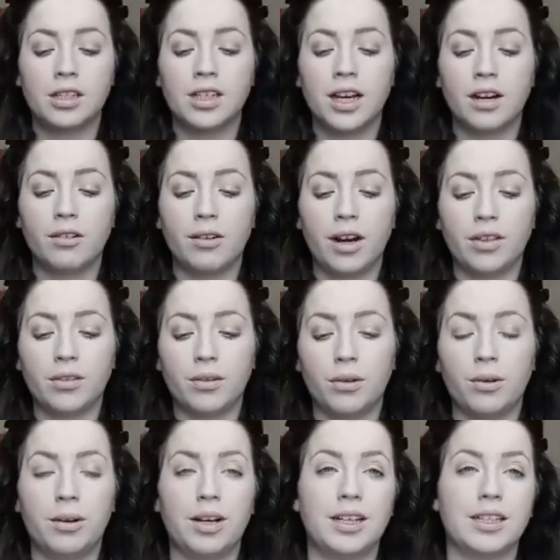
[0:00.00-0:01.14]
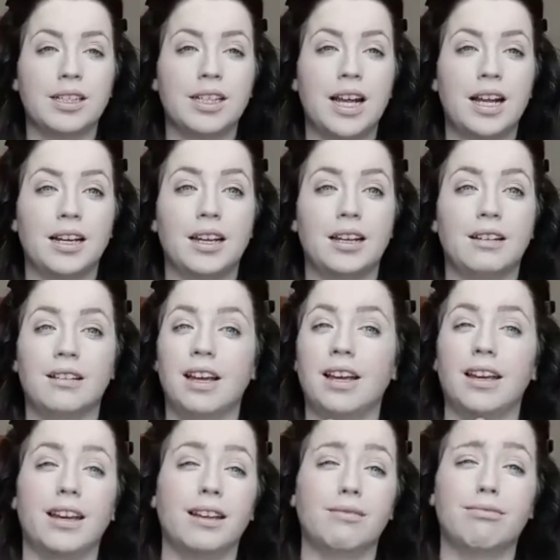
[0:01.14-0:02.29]
tear right through it, and
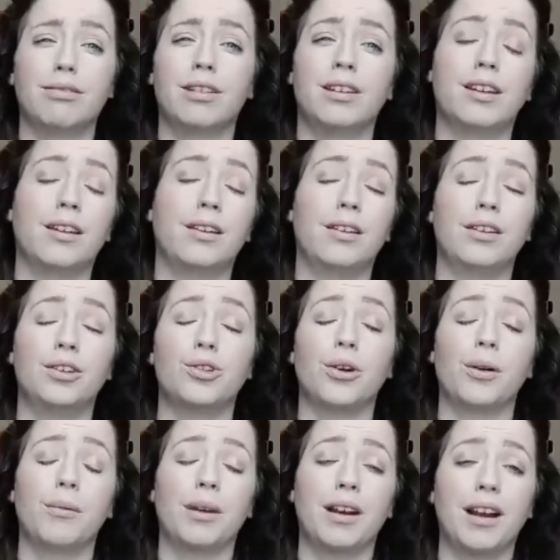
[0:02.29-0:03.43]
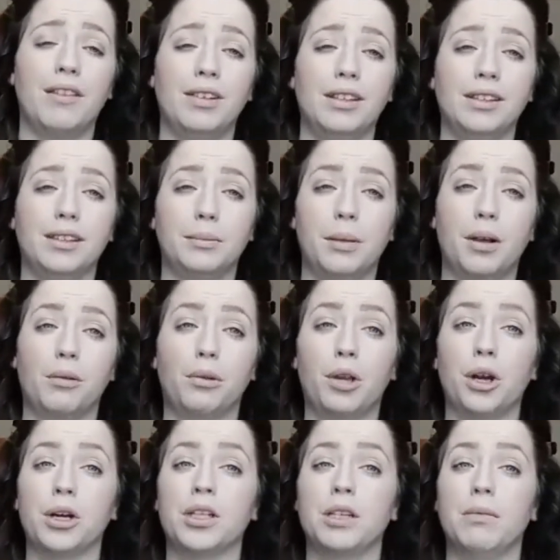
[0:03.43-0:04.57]
like the enjoyment level is about
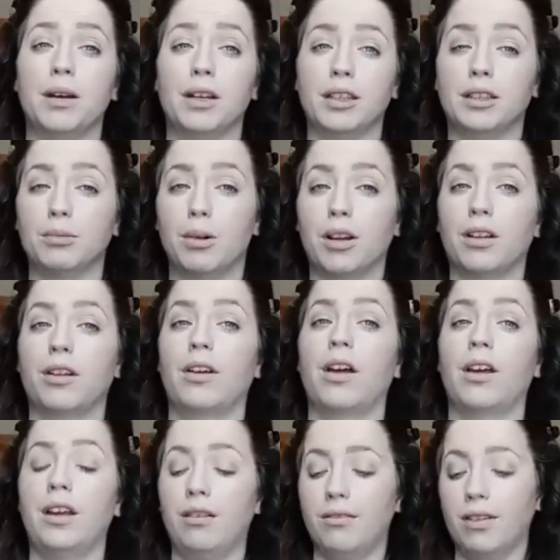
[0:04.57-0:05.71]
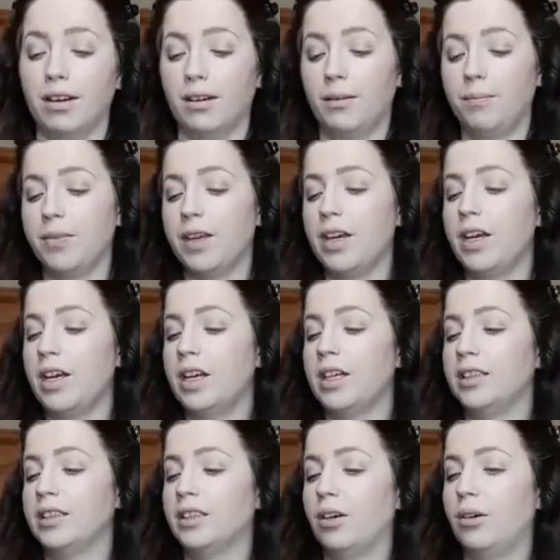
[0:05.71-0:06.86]
30 minutes worth, not even.
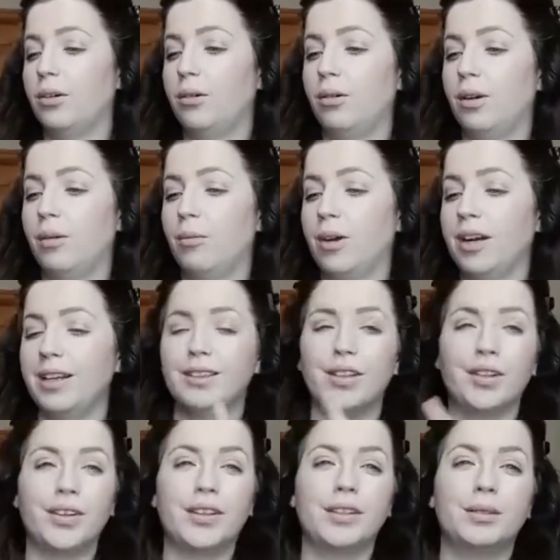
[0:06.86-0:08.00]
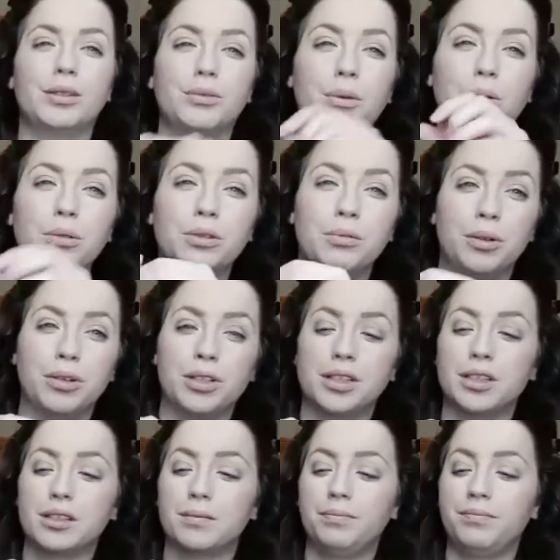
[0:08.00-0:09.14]
So when I saw that this was rosewood,
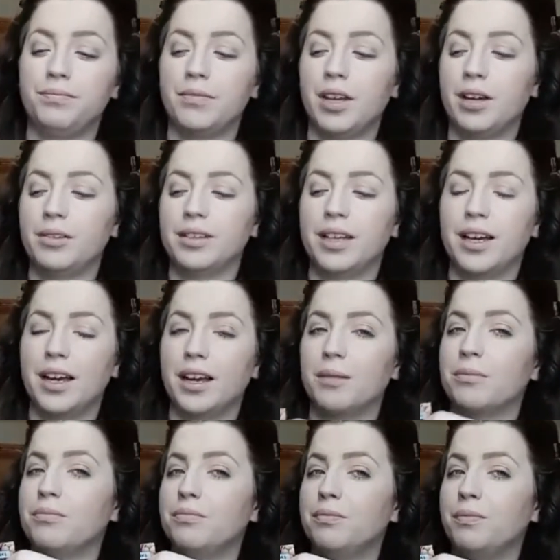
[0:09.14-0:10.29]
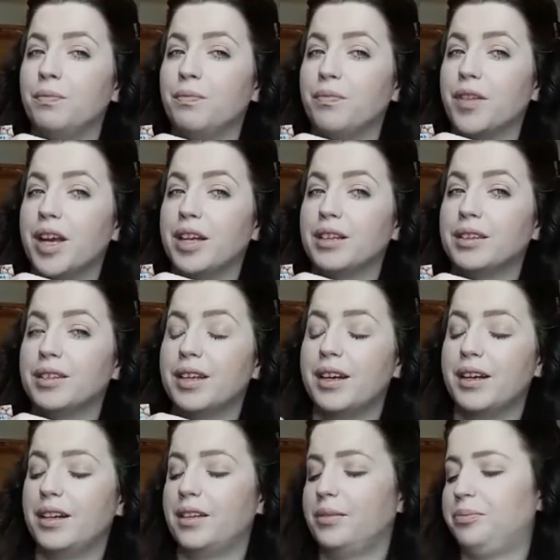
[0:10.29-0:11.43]
I was like, that's
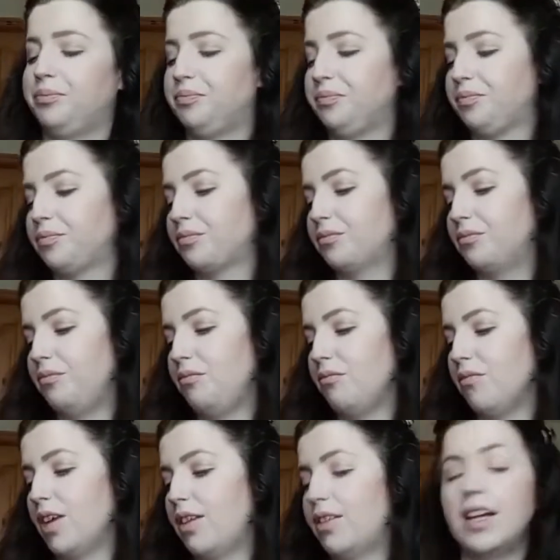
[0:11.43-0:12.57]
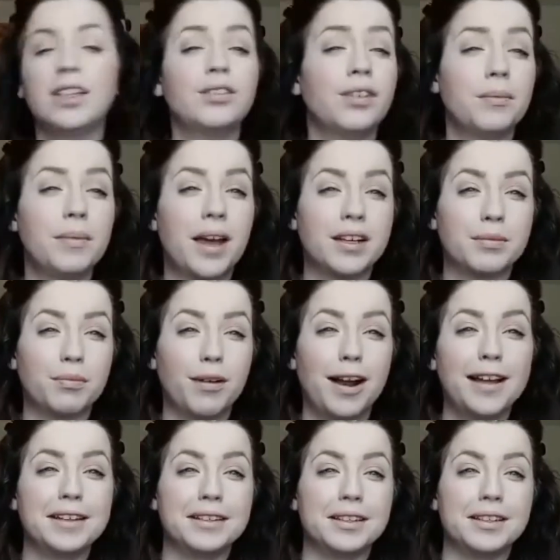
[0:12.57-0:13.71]
from that
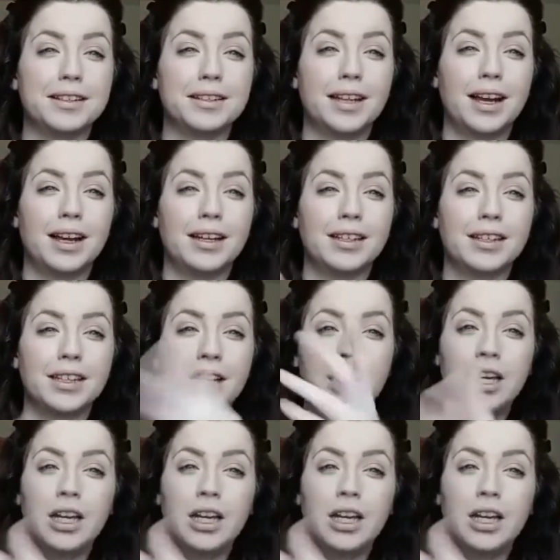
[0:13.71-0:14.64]
brand that